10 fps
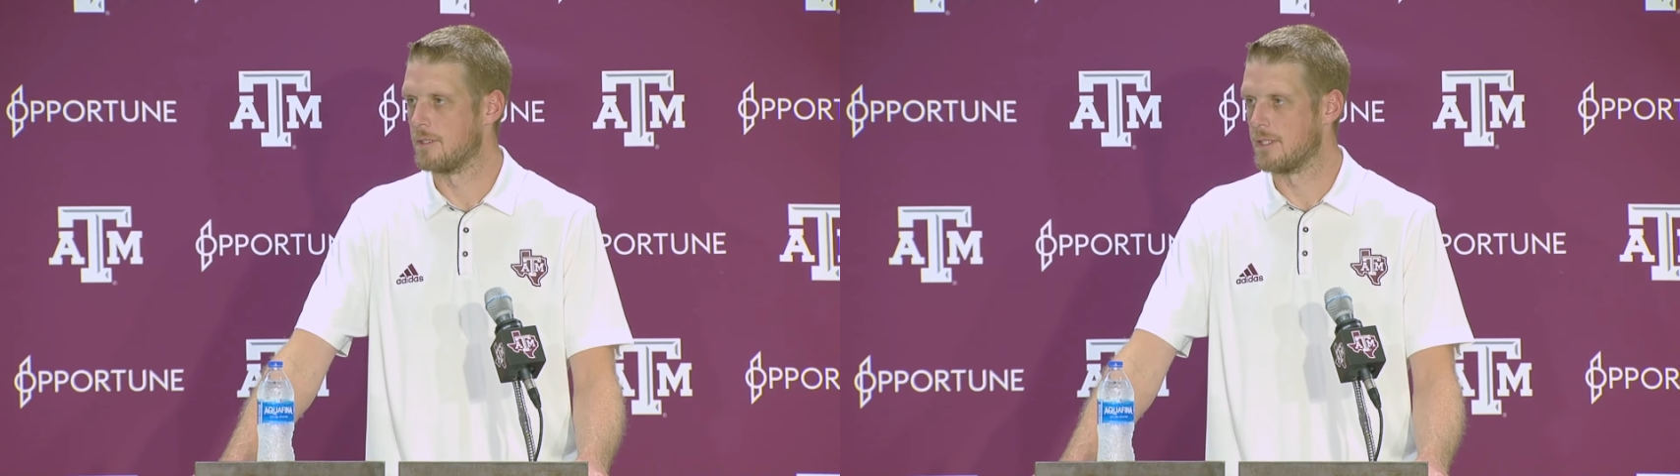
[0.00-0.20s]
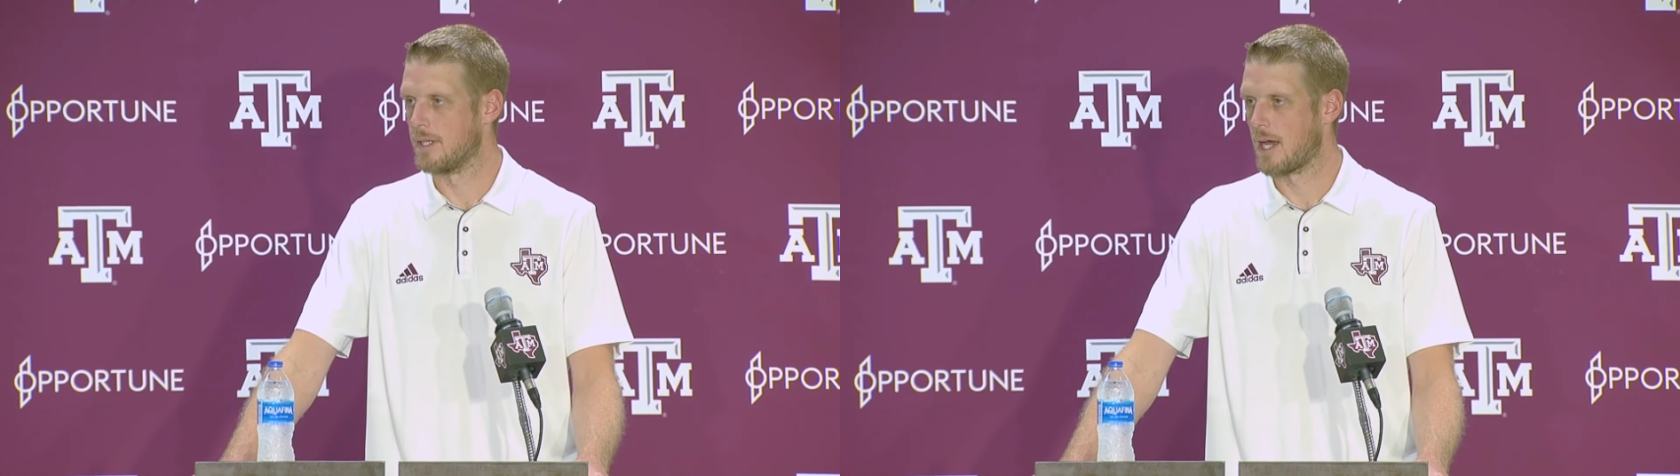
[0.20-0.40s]

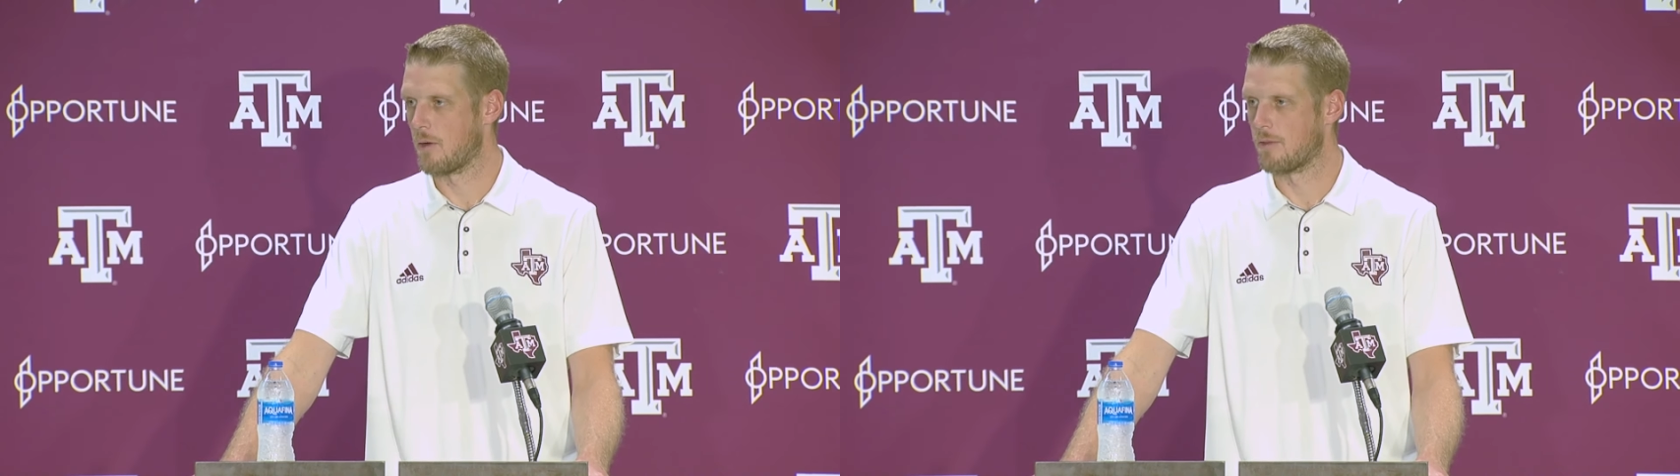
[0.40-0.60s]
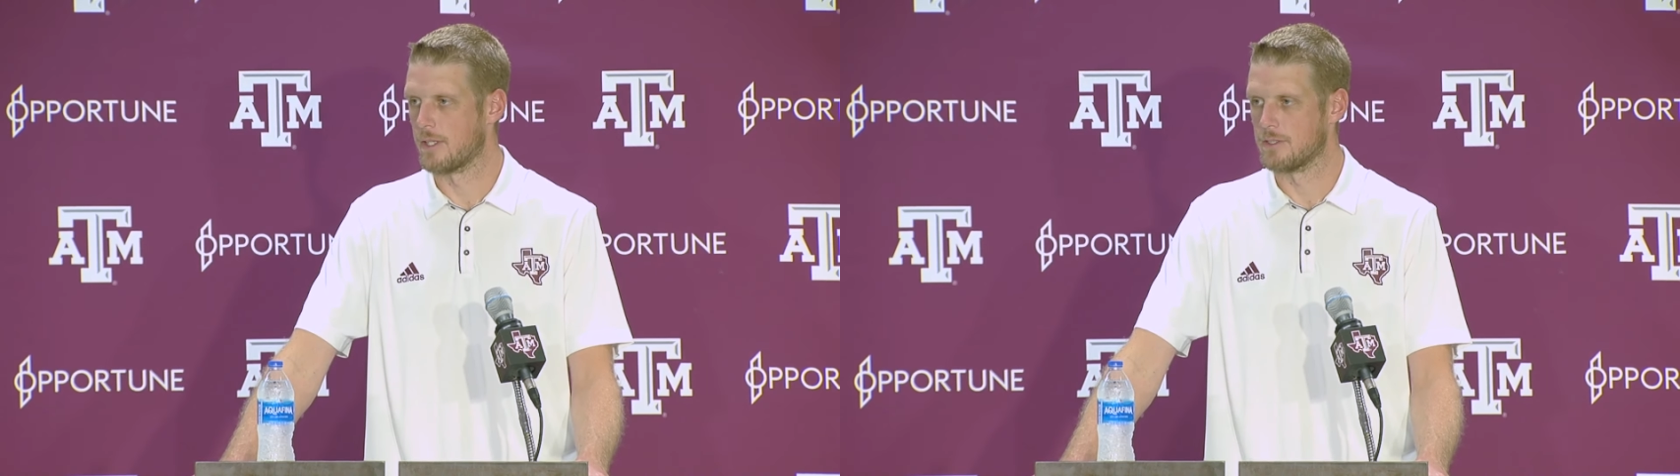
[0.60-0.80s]
and
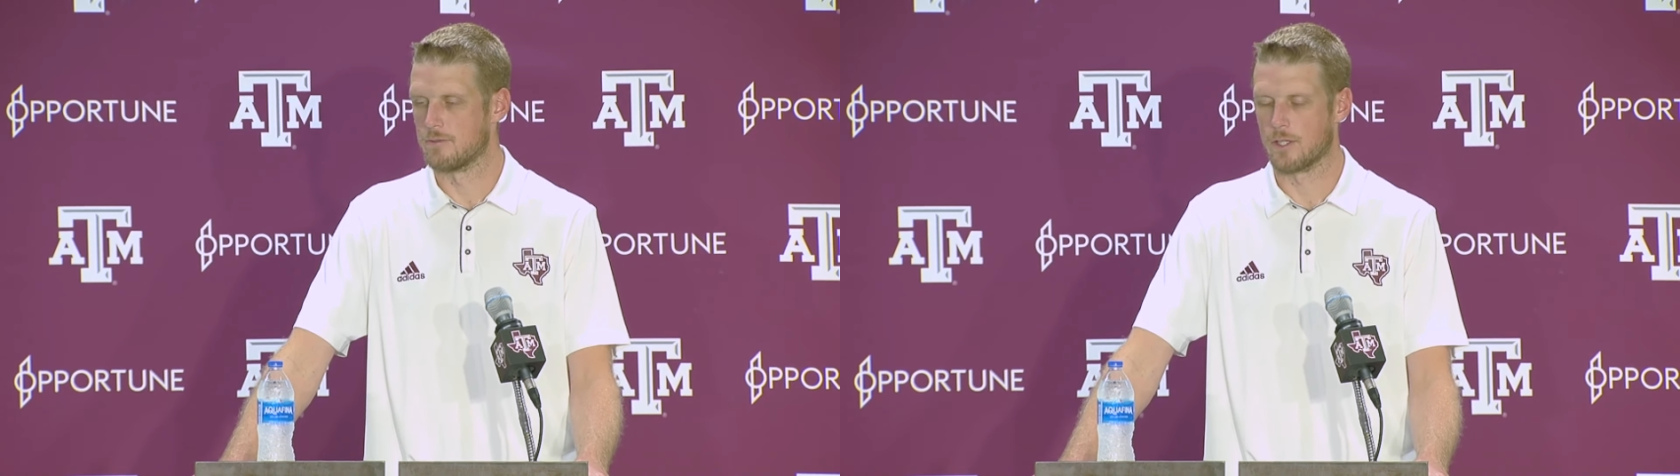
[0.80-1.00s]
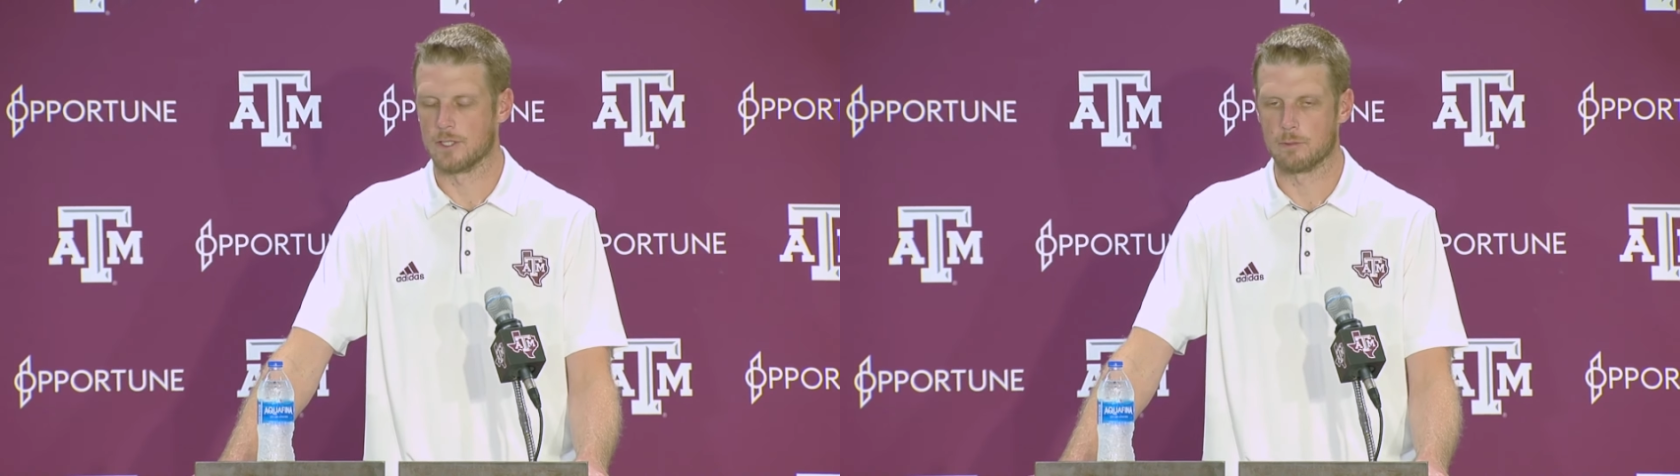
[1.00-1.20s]
how things have
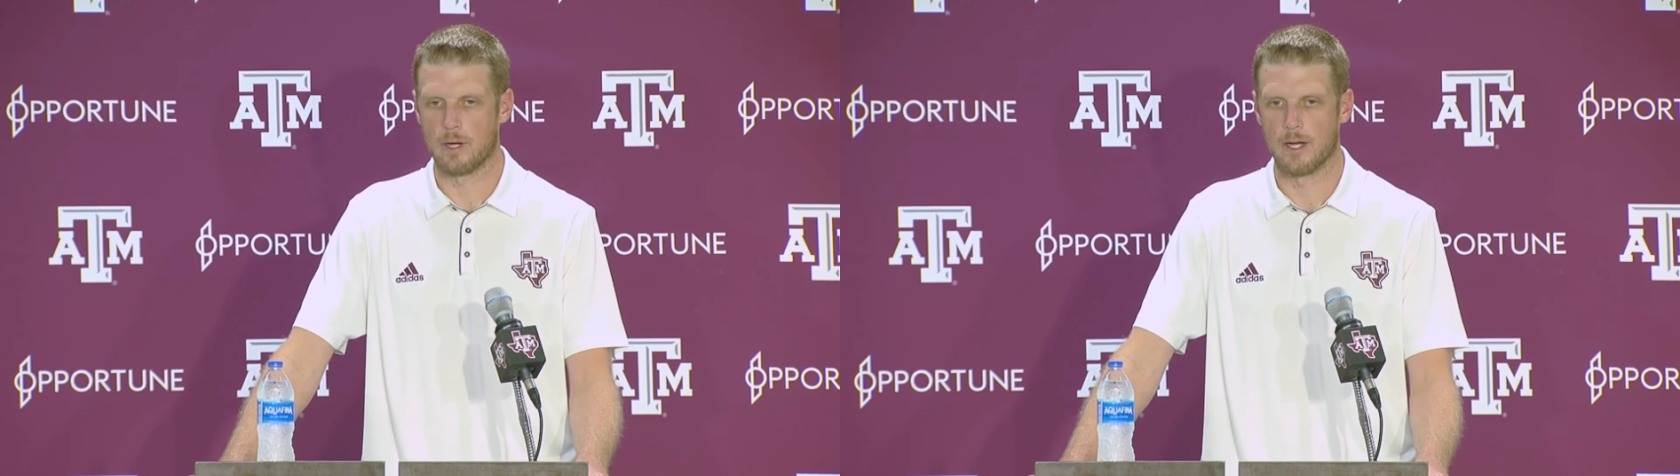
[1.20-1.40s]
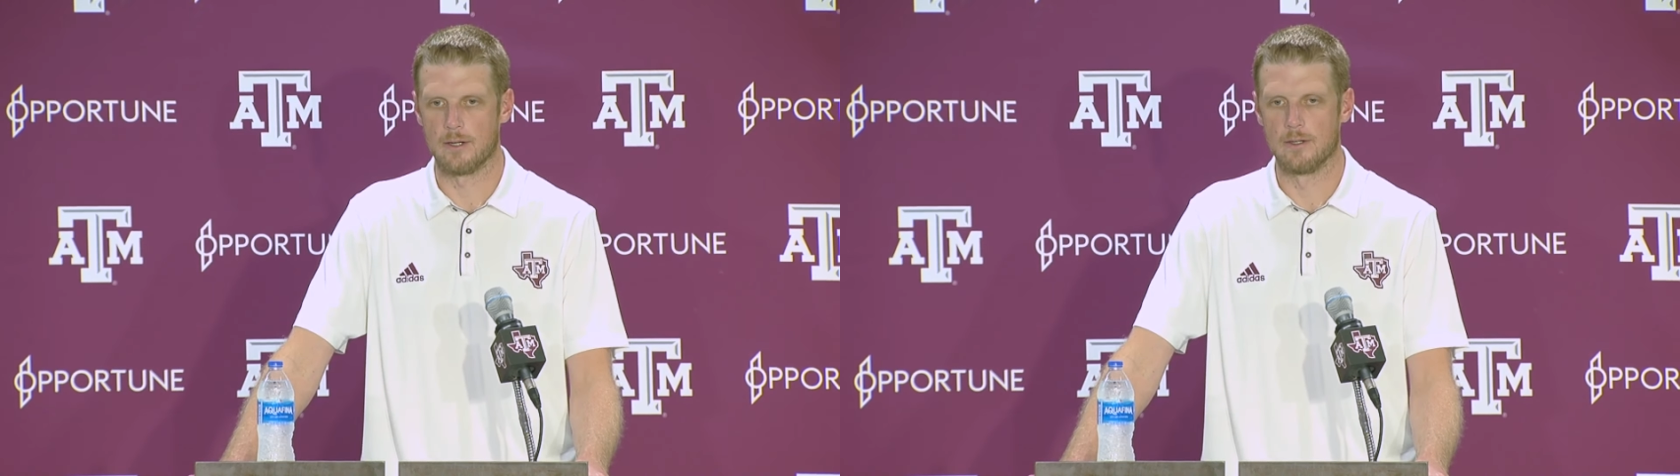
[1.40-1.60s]

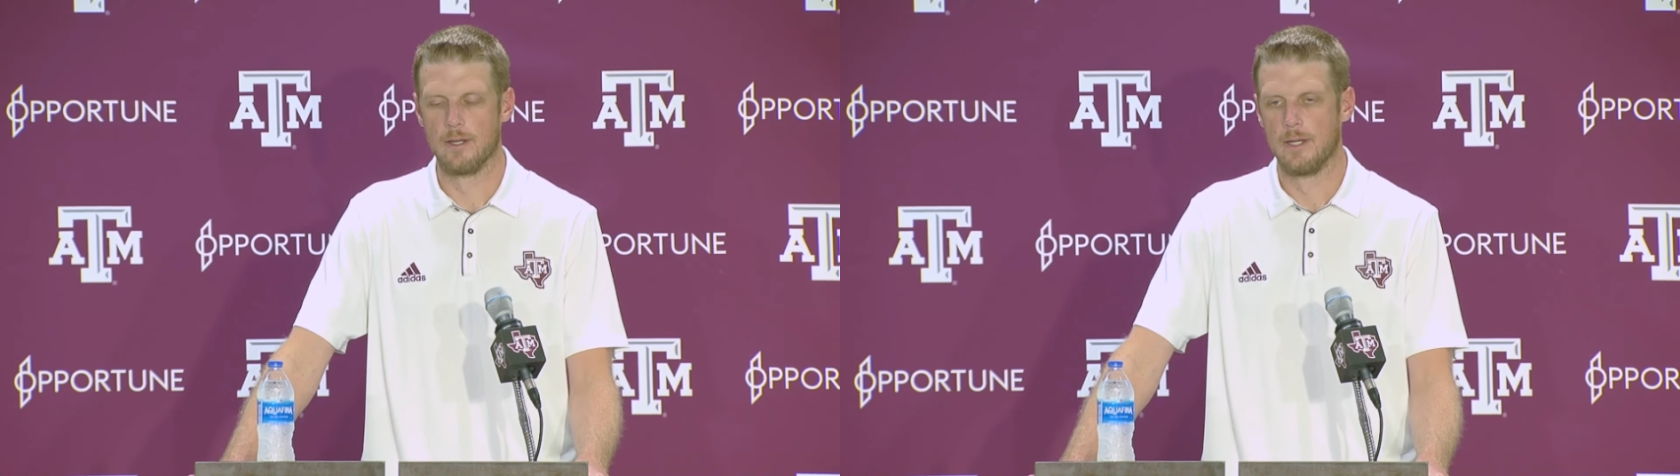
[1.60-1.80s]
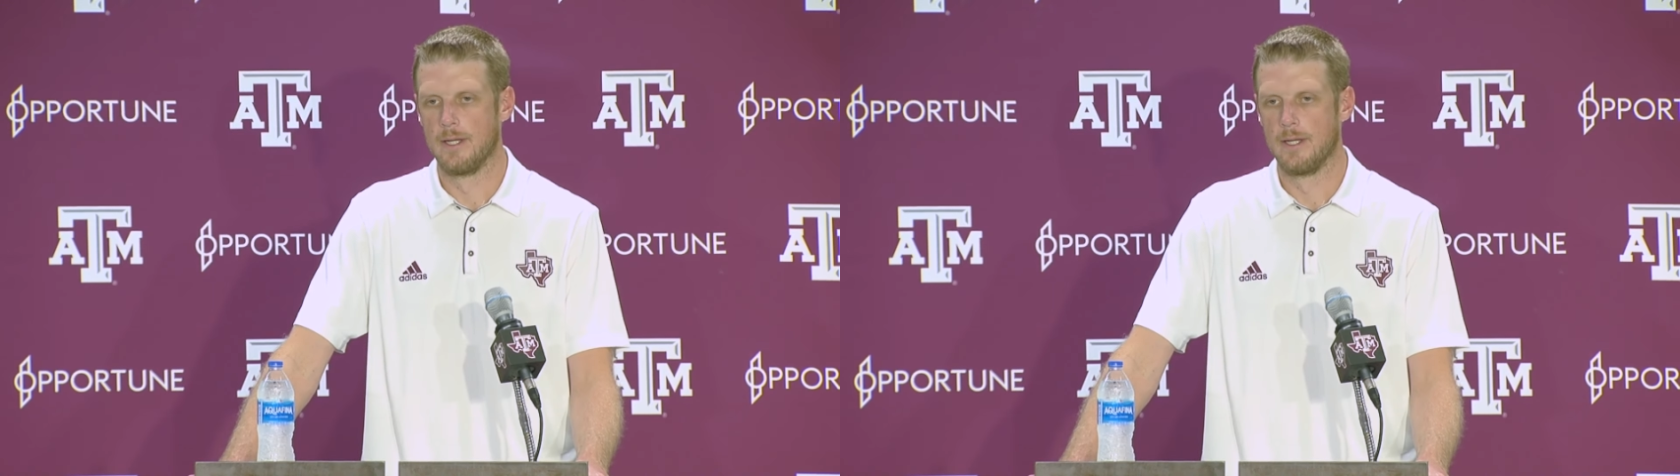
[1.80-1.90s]
transpired.